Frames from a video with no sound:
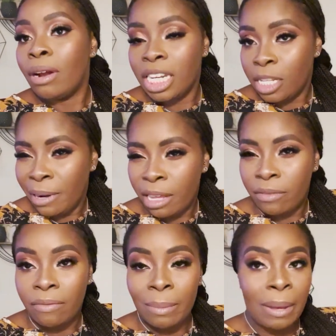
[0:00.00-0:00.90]
I need to play
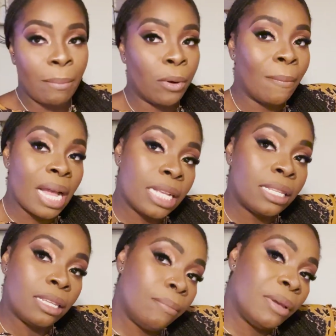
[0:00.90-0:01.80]
with it a bit more, but I can
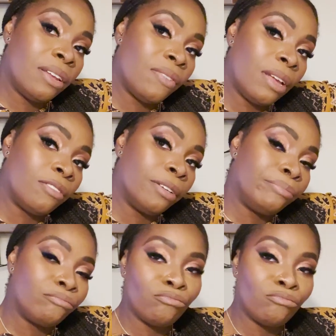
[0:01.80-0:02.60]
see it being a favorite.